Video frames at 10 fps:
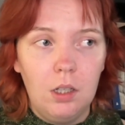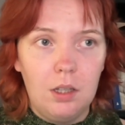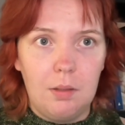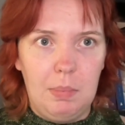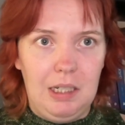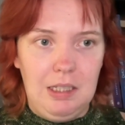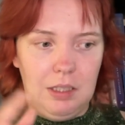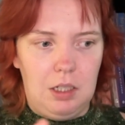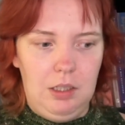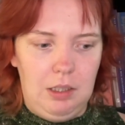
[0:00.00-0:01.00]
The bed is
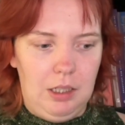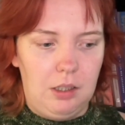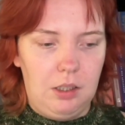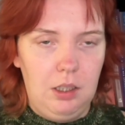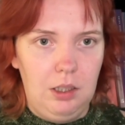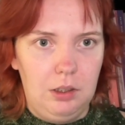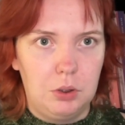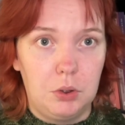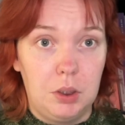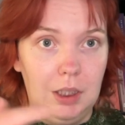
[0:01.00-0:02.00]
like
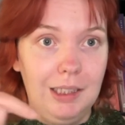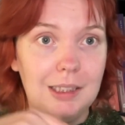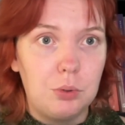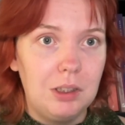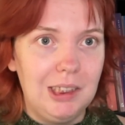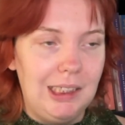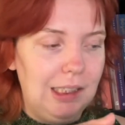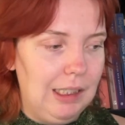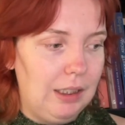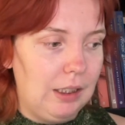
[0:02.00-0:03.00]

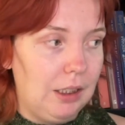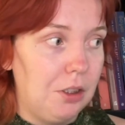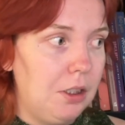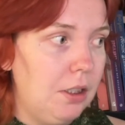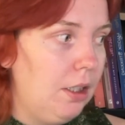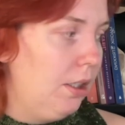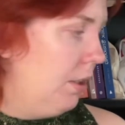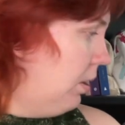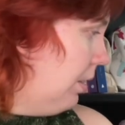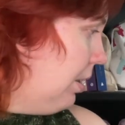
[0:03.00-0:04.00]
literally here.
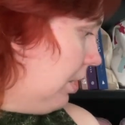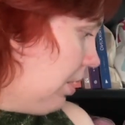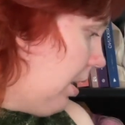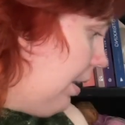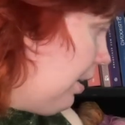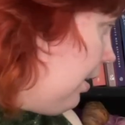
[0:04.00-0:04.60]
It's like